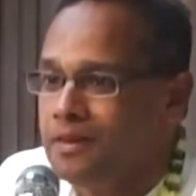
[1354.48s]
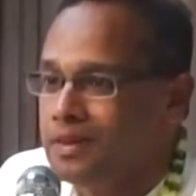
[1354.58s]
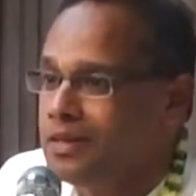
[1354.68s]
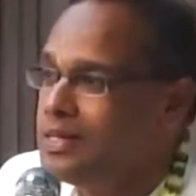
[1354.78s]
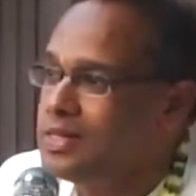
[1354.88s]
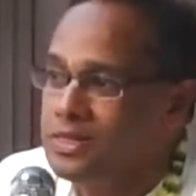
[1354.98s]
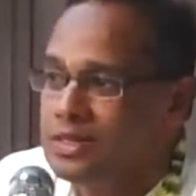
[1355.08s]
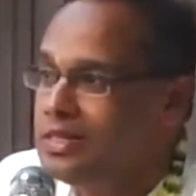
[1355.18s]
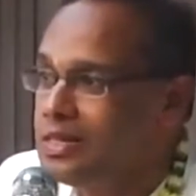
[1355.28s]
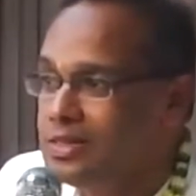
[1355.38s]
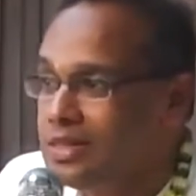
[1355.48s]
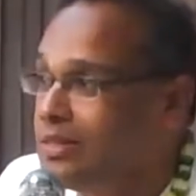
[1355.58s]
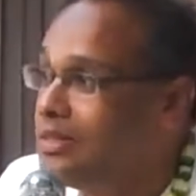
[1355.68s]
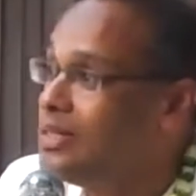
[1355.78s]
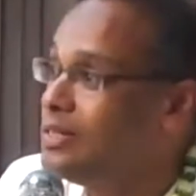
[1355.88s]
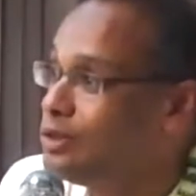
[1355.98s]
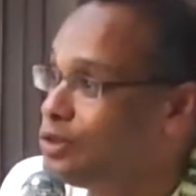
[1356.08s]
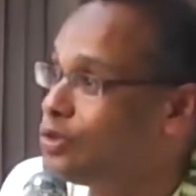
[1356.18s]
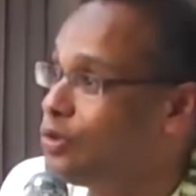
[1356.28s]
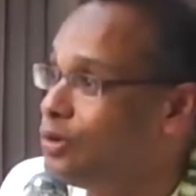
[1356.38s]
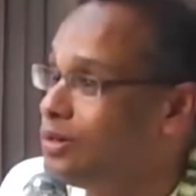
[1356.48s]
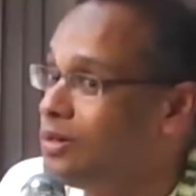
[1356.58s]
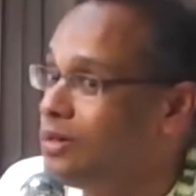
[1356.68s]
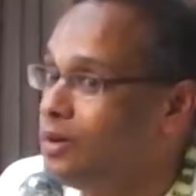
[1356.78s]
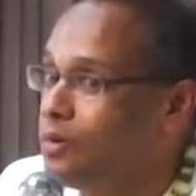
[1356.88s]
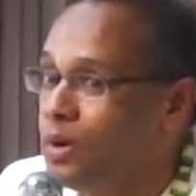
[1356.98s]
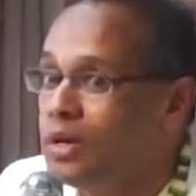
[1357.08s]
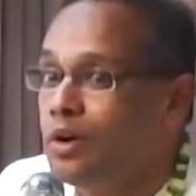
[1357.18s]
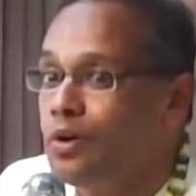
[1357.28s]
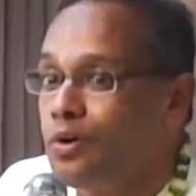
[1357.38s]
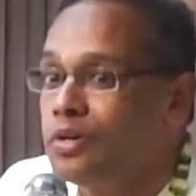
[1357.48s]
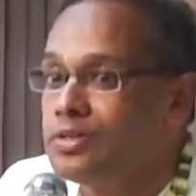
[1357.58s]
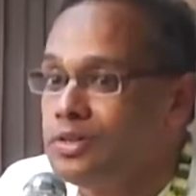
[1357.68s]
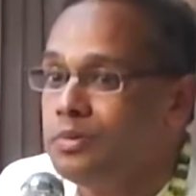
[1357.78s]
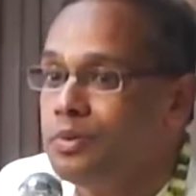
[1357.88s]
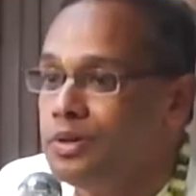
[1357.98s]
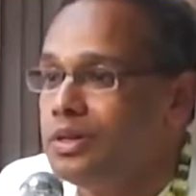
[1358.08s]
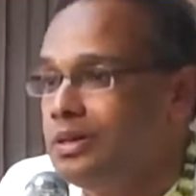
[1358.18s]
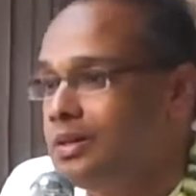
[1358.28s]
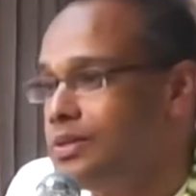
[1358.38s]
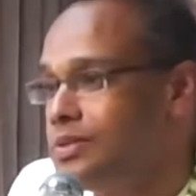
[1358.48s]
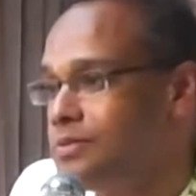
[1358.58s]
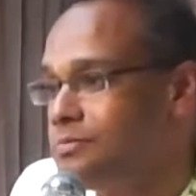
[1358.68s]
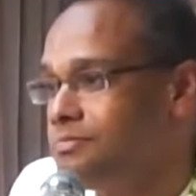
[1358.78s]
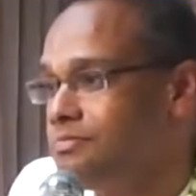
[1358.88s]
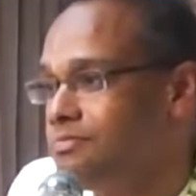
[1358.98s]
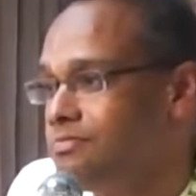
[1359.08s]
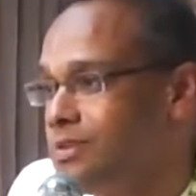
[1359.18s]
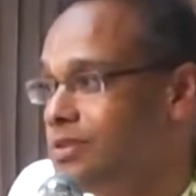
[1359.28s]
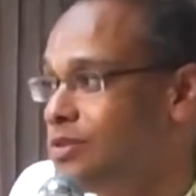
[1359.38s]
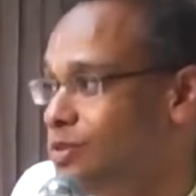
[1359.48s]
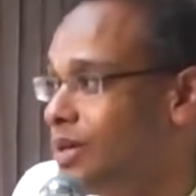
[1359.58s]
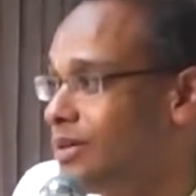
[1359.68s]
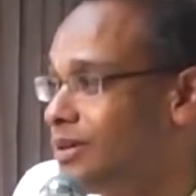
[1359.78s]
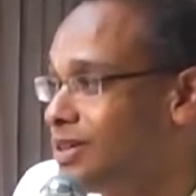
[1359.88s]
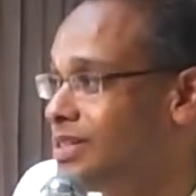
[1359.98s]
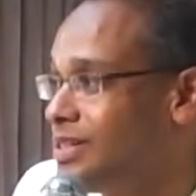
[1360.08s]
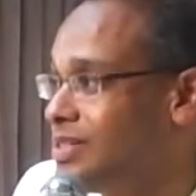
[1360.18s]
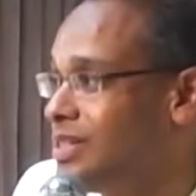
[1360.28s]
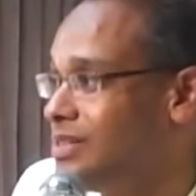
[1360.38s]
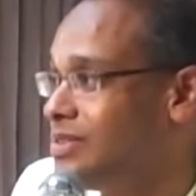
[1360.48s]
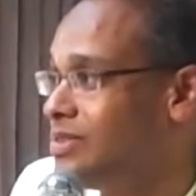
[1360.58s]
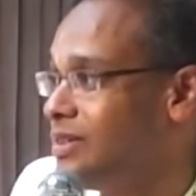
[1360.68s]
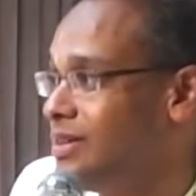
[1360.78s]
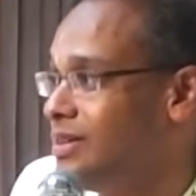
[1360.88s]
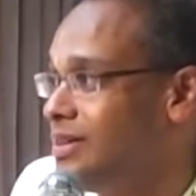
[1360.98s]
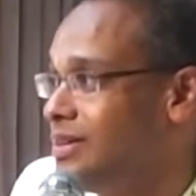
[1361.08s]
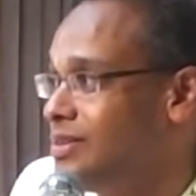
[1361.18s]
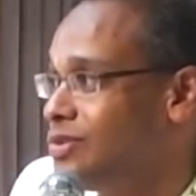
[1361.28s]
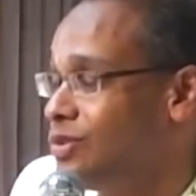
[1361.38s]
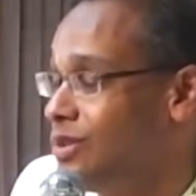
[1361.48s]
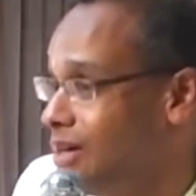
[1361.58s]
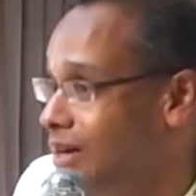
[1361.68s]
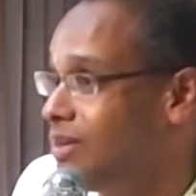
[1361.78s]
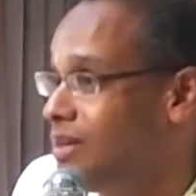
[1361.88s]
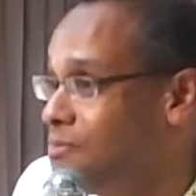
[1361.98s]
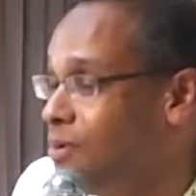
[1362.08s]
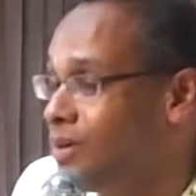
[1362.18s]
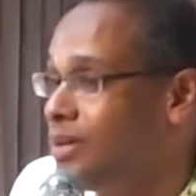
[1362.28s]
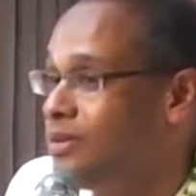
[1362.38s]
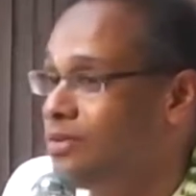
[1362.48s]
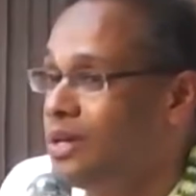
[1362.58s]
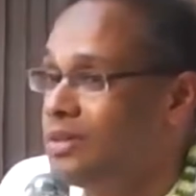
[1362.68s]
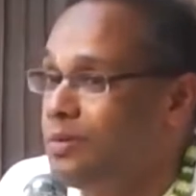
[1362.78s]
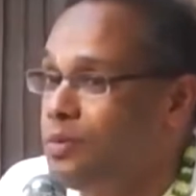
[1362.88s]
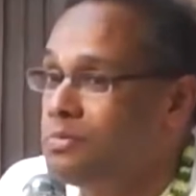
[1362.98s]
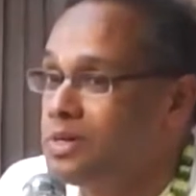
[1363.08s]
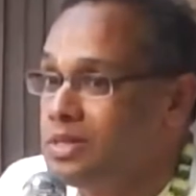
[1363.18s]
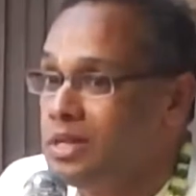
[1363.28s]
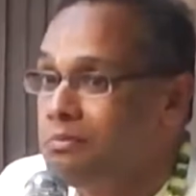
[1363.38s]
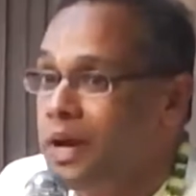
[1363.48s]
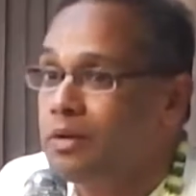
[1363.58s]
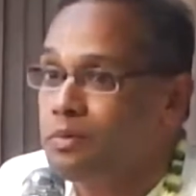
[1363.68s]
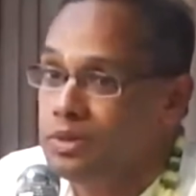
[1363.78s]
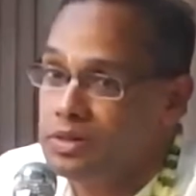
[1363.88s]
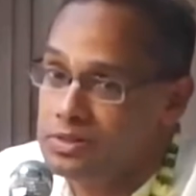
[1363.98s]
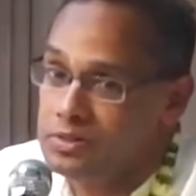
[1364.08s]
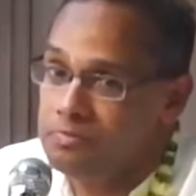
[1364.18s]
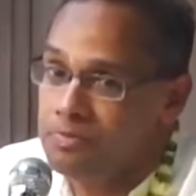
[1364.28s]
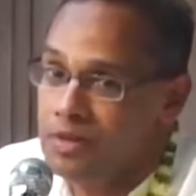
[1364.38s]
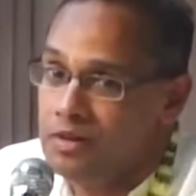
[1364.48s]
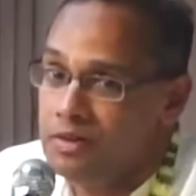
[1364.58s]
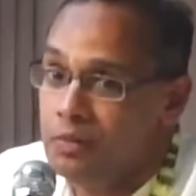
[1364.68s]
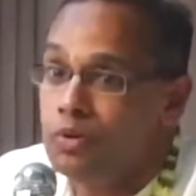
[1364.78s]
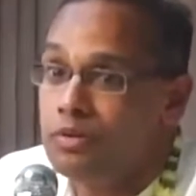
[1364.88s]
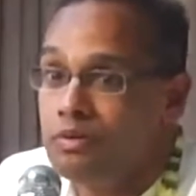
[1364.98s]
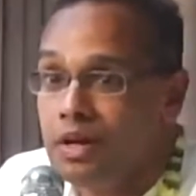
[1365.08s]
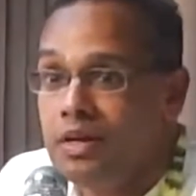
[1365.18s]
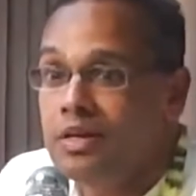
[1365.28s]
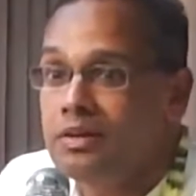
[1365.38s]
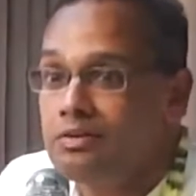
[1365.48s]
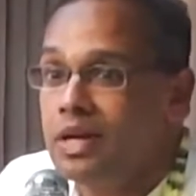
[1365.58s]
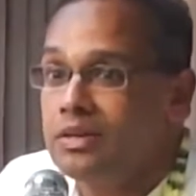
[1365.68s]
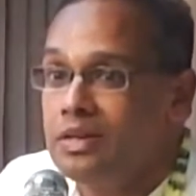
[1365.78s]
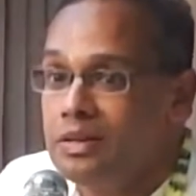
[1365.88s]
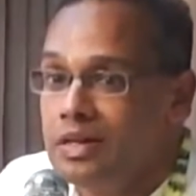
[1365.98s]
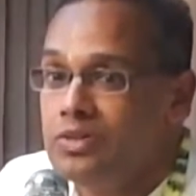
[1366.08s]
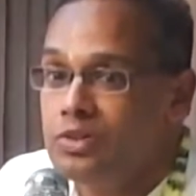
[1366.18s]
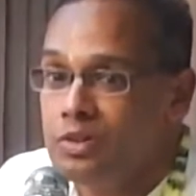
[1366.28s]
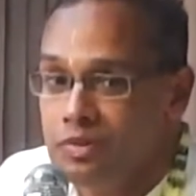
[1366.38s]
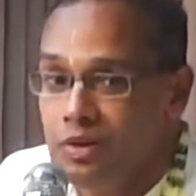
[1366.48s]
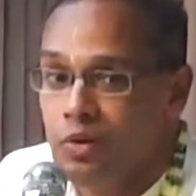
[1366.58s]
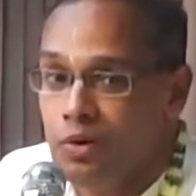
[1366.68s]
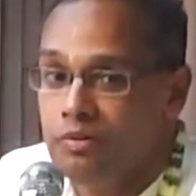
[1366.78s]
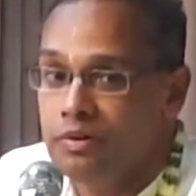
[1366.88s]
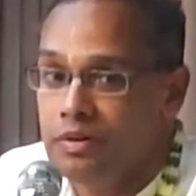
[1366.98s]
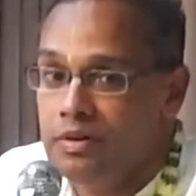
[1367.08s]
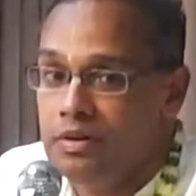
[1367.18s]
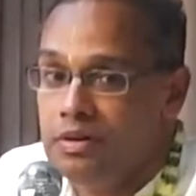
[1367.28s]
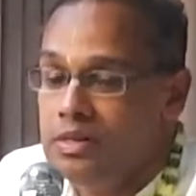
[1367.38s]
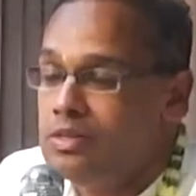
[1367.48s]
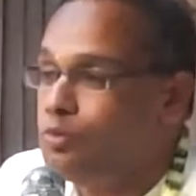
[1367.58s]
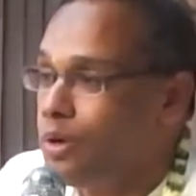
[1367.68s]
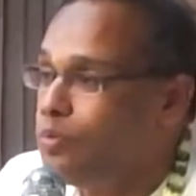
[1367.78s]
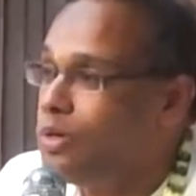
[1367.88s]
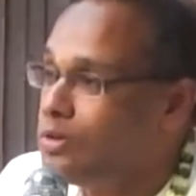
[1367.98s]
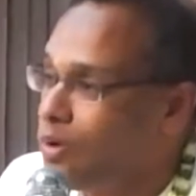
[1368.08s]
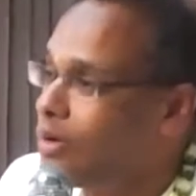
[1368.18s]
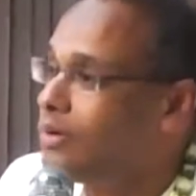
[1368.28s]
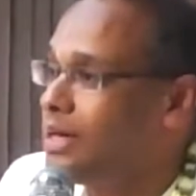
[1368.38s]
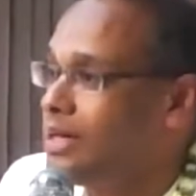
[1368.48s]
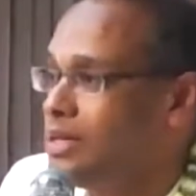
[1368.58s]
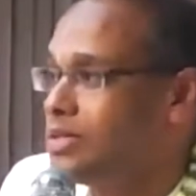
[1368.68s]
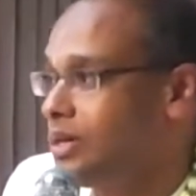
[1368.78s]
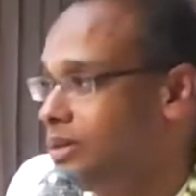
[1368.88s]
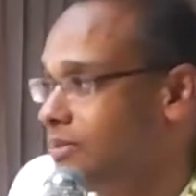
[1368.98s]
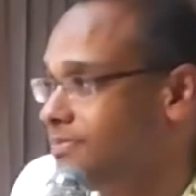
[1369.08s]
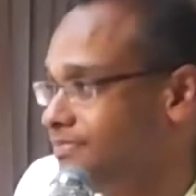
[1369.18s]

that he has indeed showed what a glorious devotee he is. This is what Krishna says. So the other important trait that we must take back with us, that will really attract the attention of the Lord, is when we tolerate each other.